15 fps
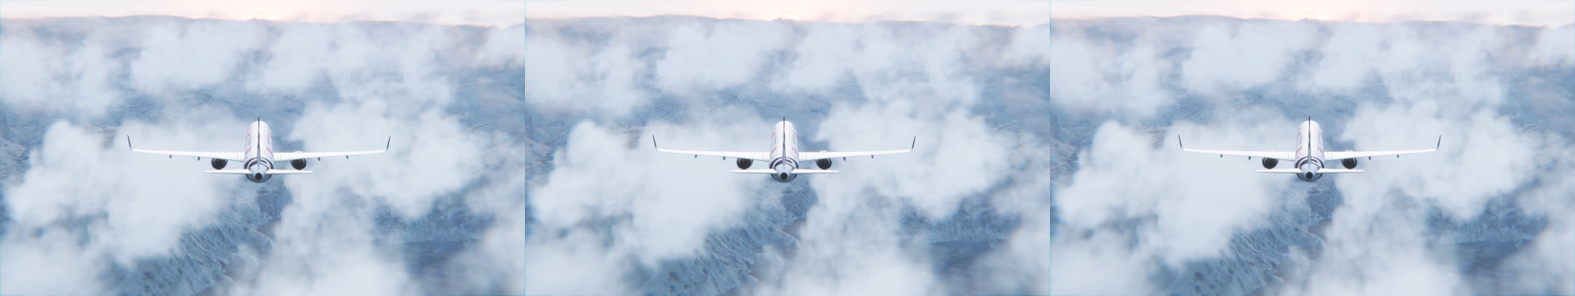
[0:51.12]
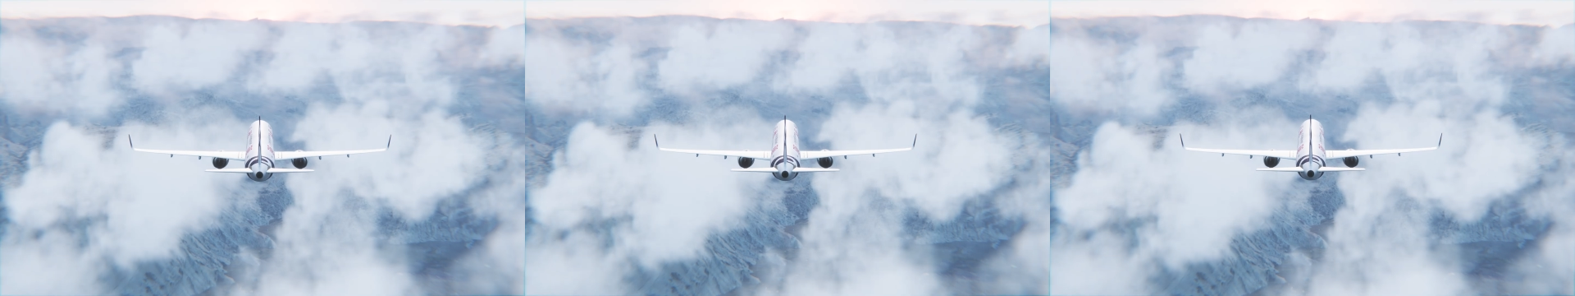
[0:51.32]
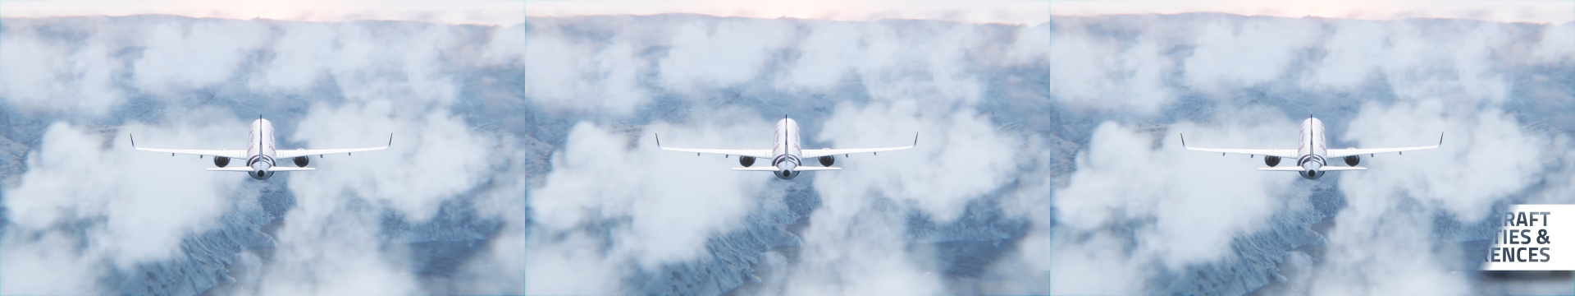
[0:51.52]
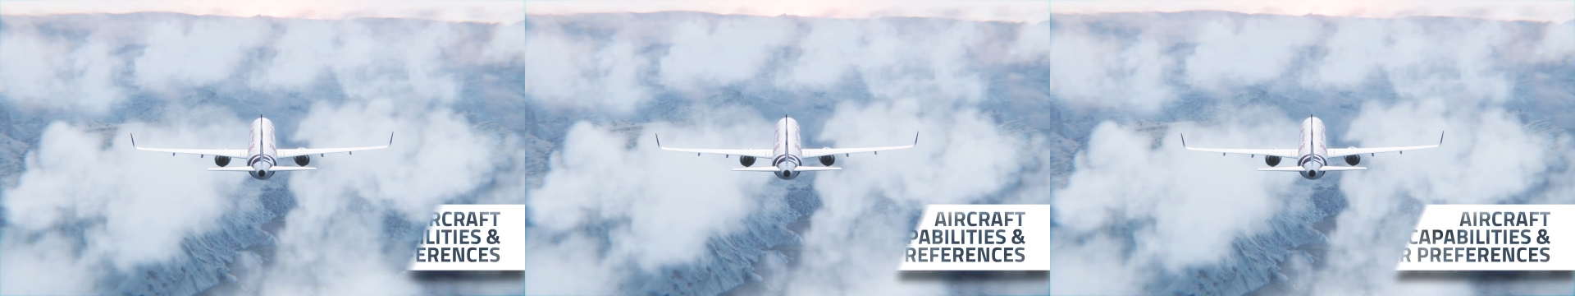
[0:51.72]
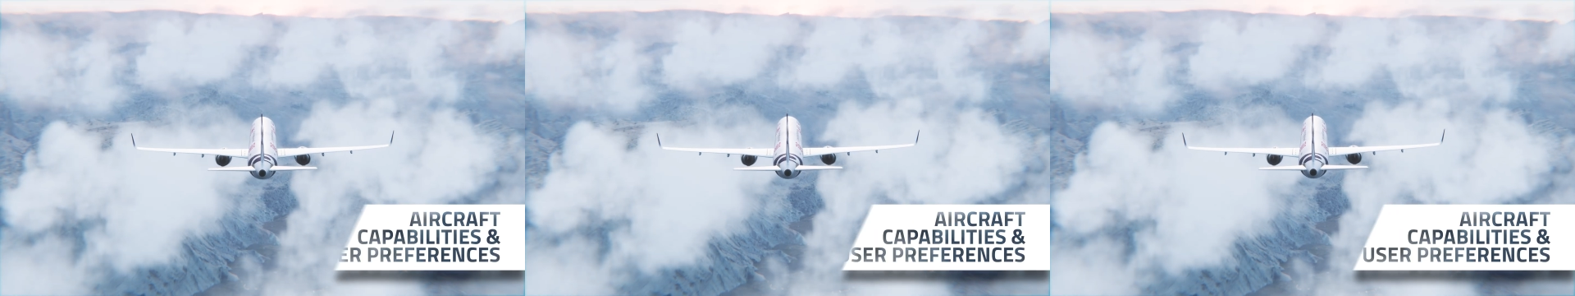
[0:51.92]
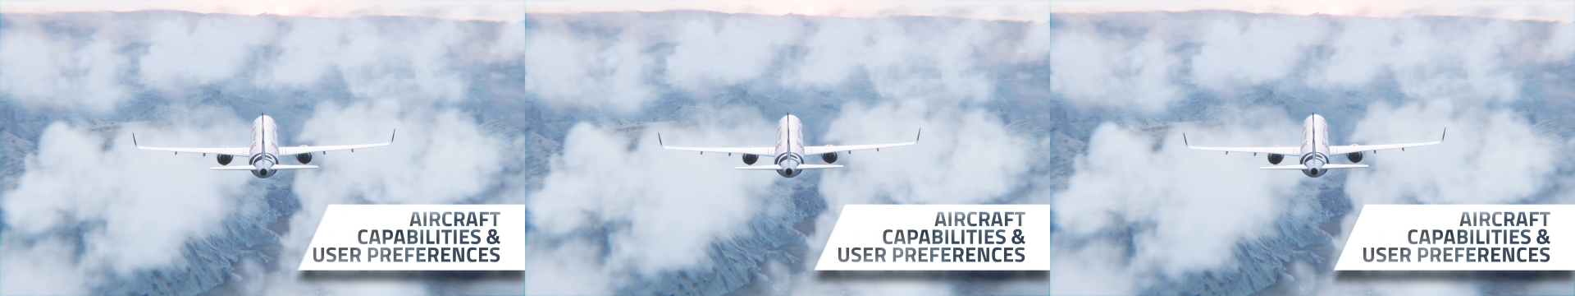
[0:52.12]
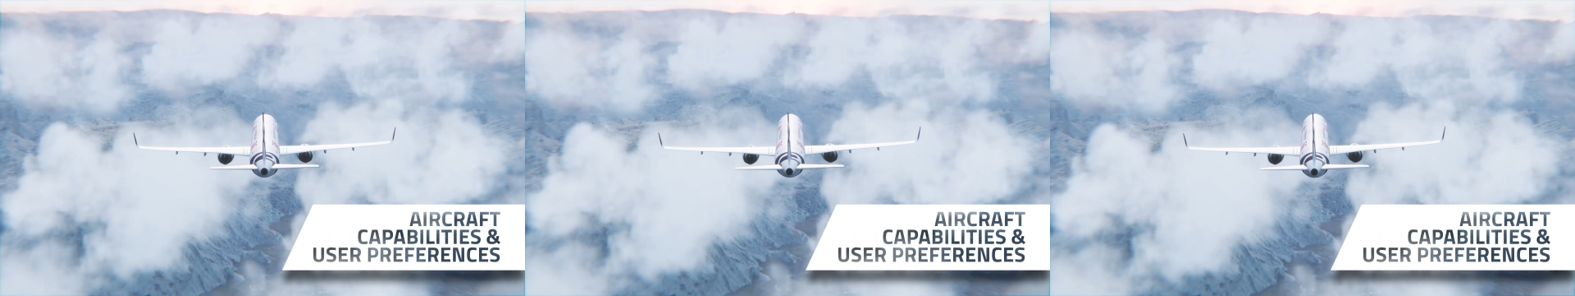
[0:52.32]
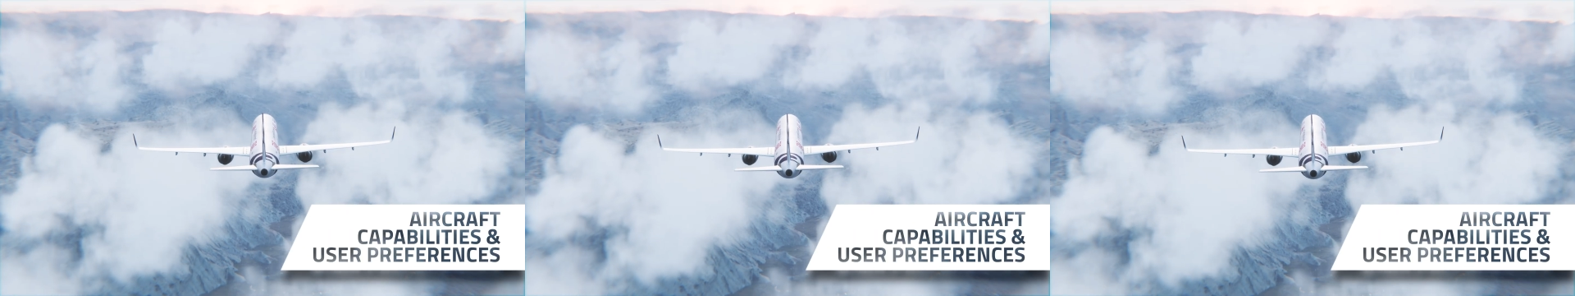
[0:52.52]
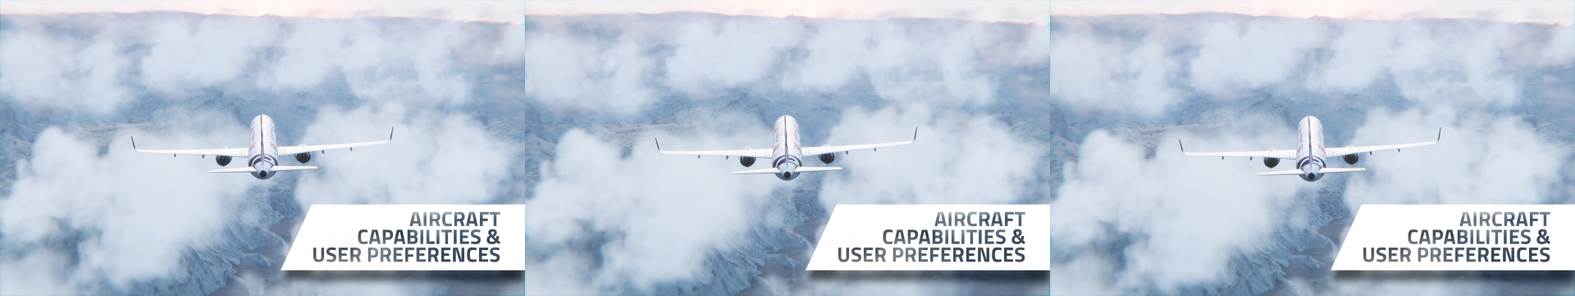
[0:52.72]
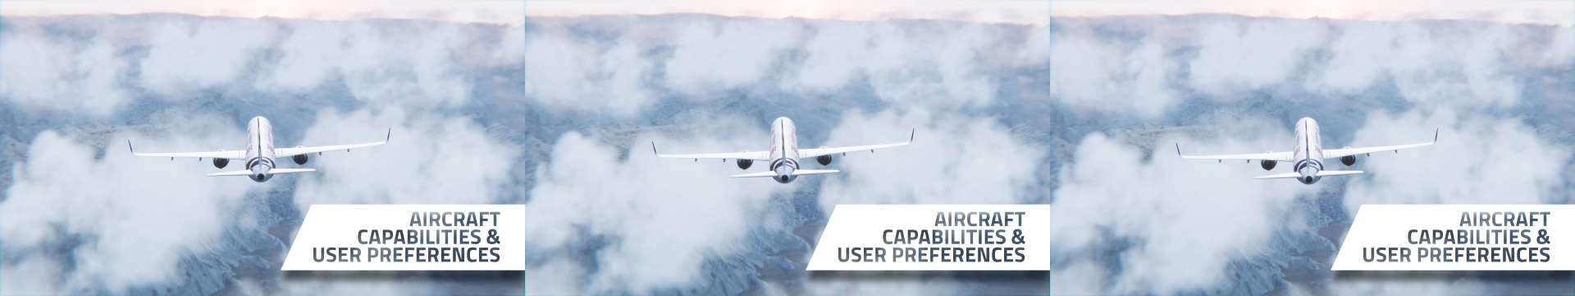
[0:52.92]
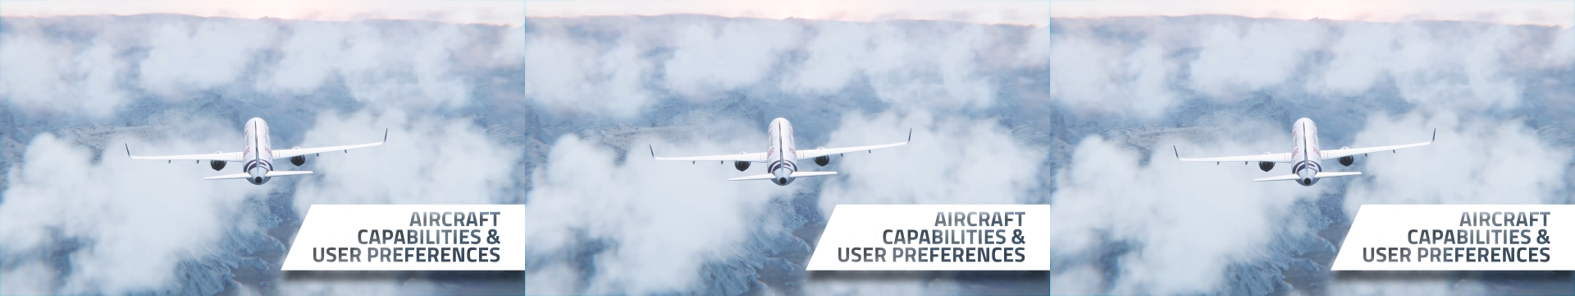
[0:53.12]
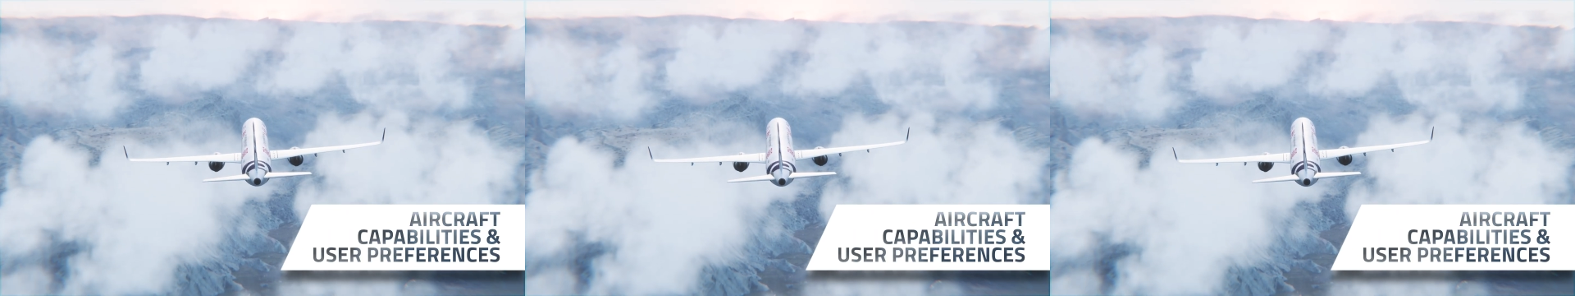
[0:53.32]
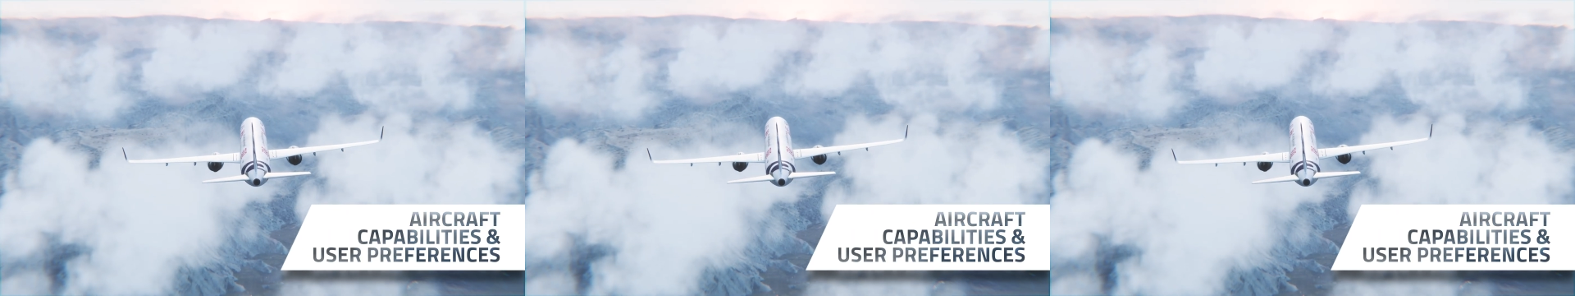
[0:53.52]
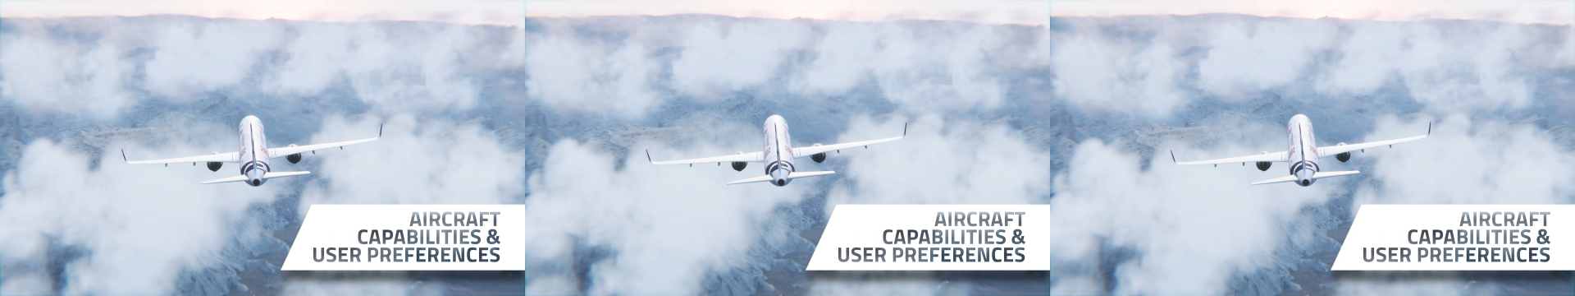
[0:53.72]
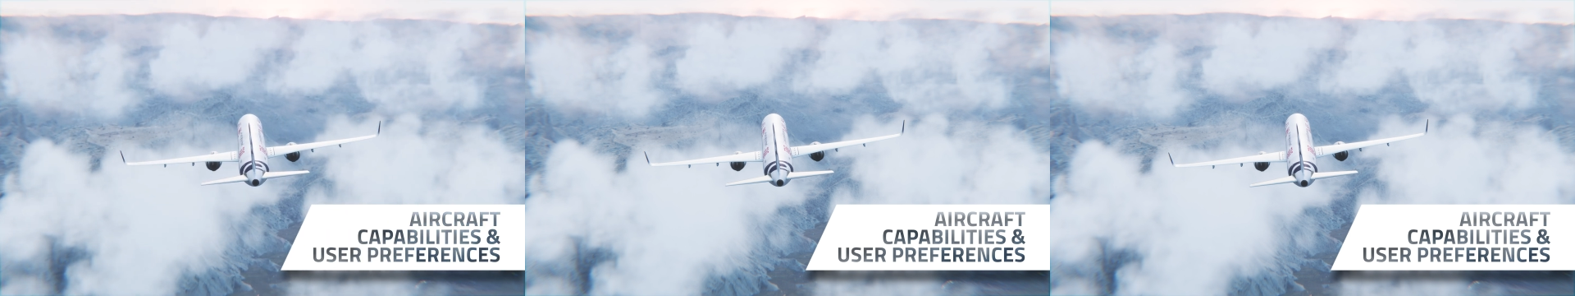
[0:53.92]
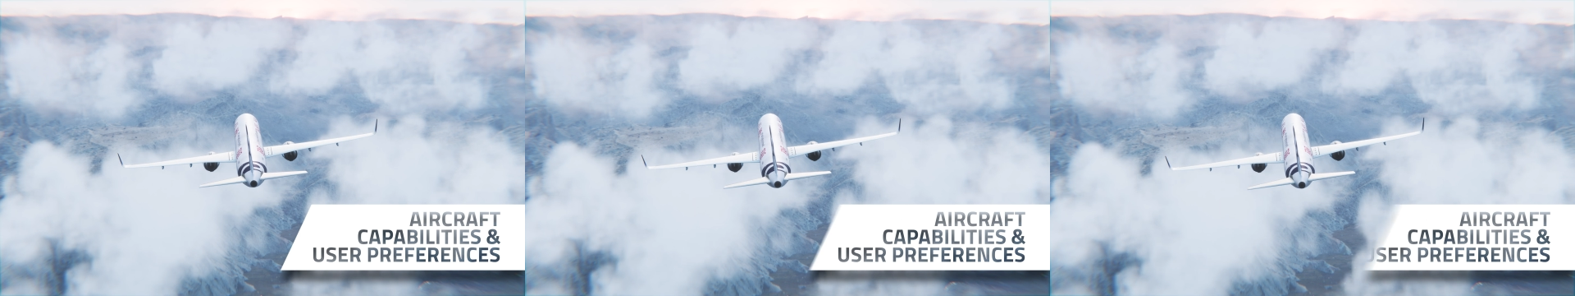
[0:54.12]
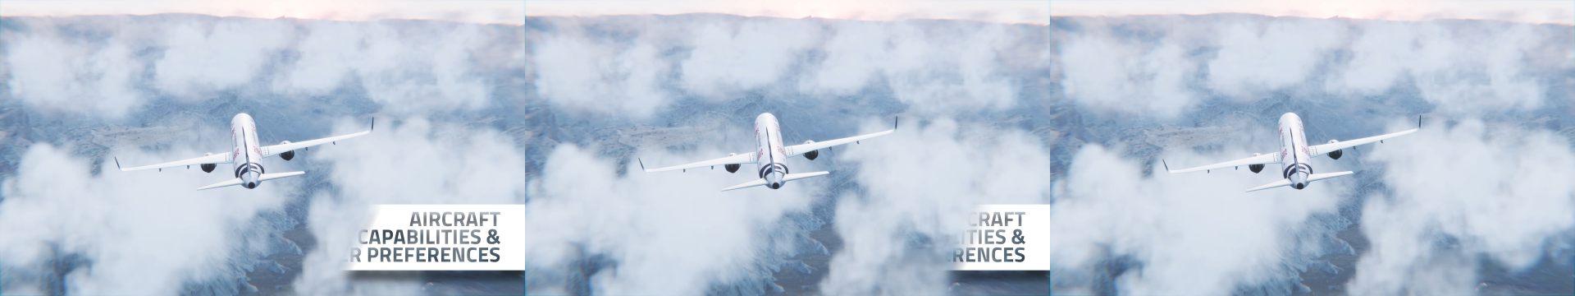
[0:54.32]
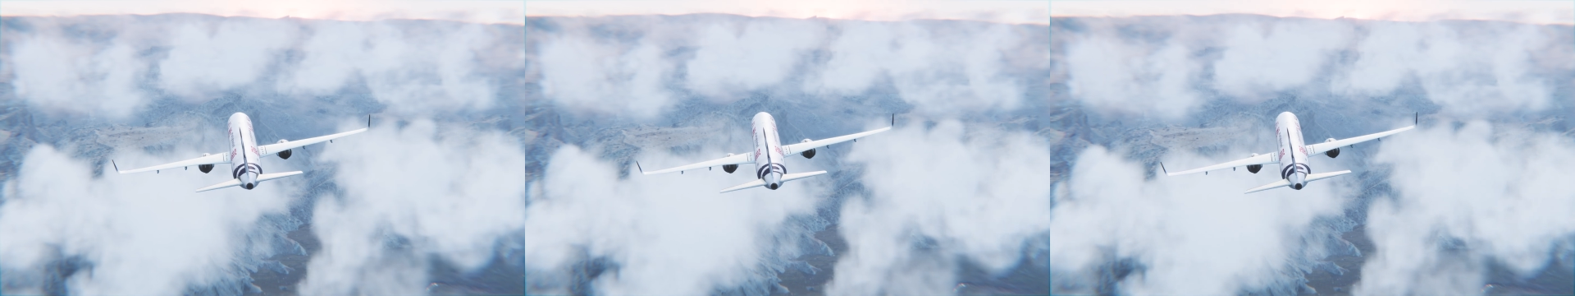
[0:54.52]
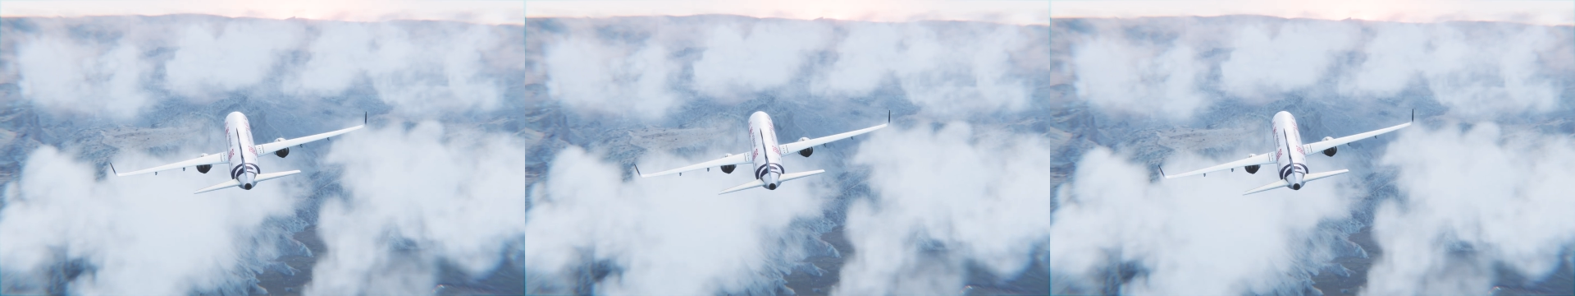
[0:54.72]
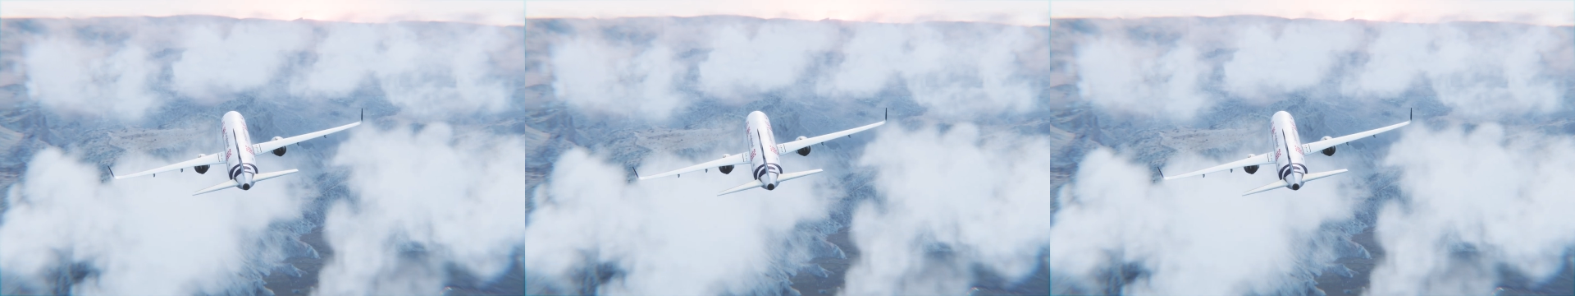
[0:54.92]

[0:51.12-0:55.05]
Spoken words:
(no speaker visible)